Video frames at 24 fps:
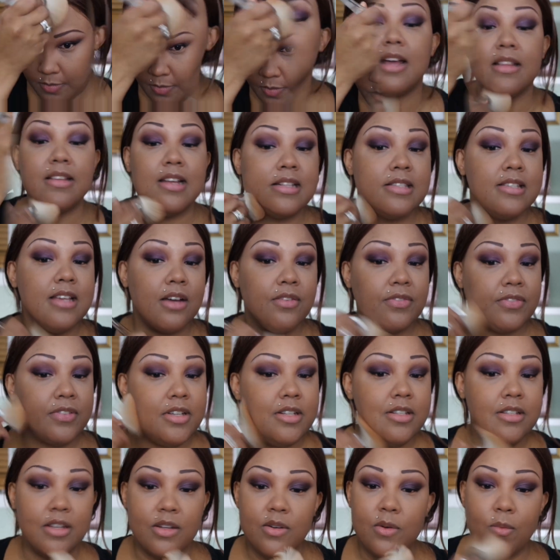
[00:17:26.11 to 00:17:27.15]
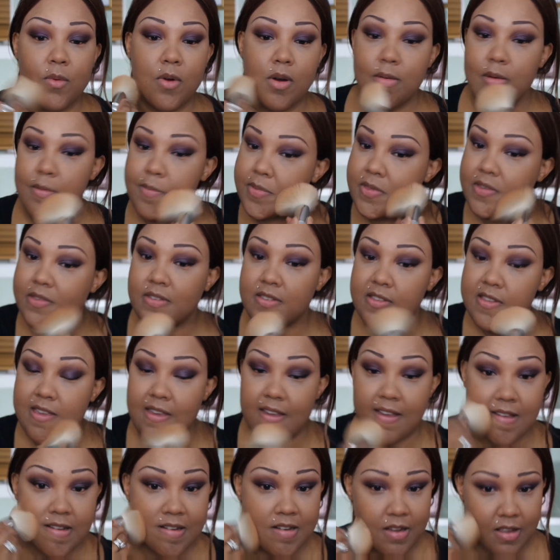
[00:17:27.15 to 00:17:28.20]
Yeah, and that definitely did warm up the
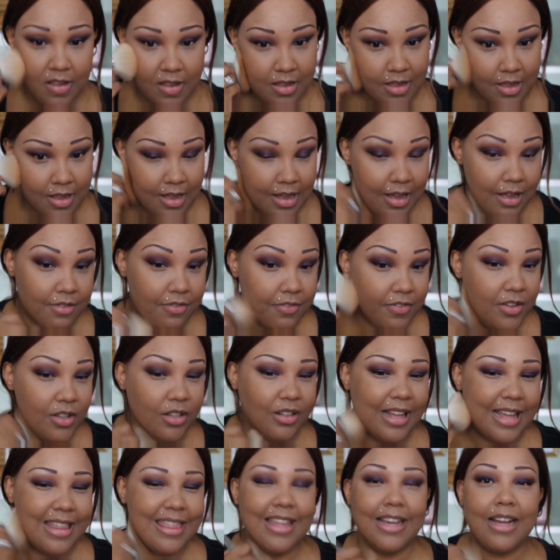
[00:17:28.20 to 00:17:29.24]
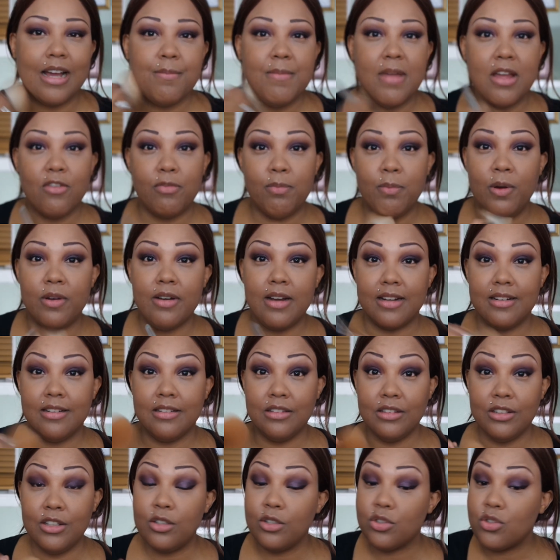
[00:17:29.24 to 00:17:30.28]
skin. I think I may have put on
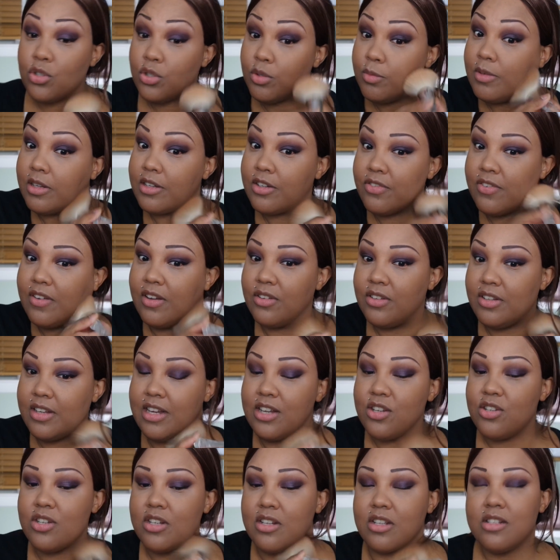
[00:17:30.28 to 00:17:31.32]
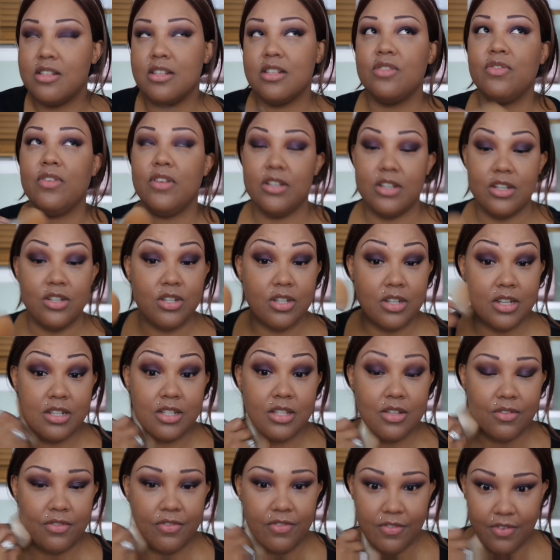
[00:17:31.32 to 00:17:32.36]
a little too much foundation because this foundation
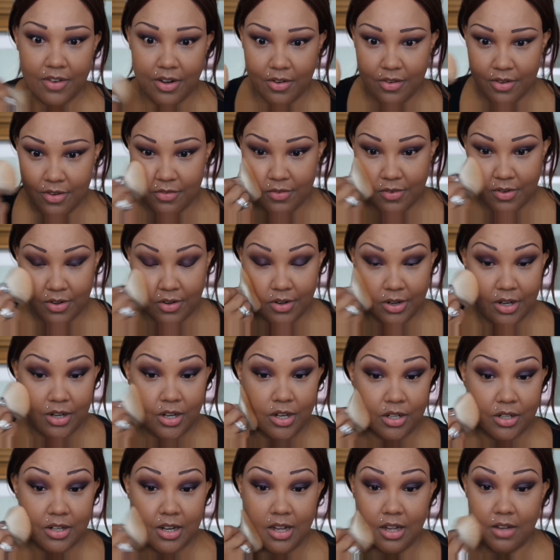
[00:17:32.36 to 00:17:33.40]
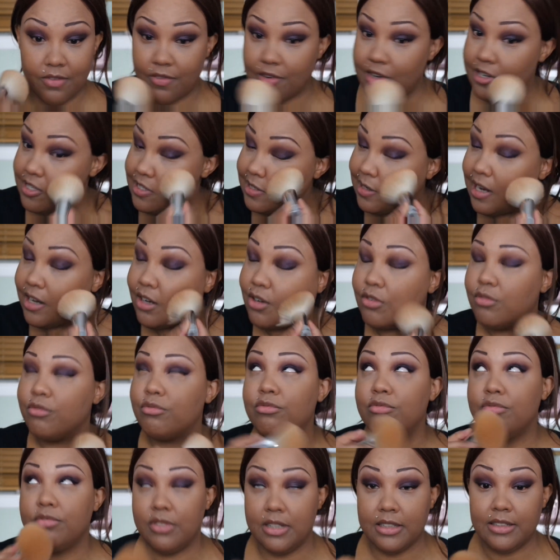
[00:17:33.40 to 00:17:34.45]
is very, very good coverage, like
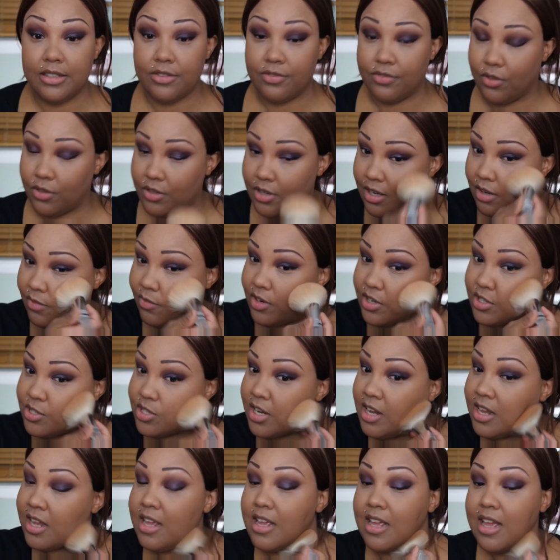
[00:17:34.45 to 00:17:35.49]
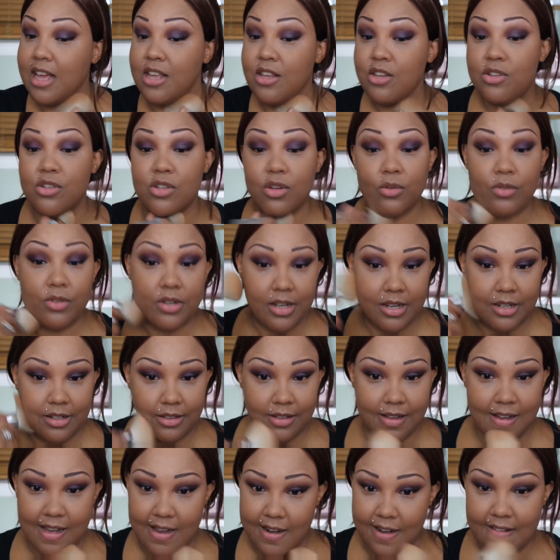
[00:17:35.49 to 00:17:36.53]
really full coverage, and you don't need a
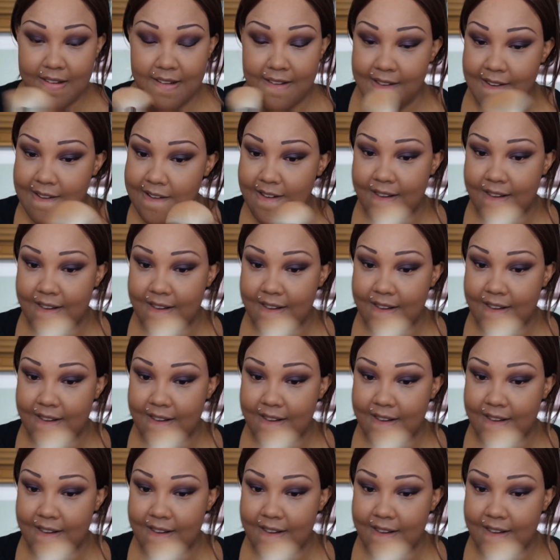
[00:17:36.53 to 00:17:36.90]
lot.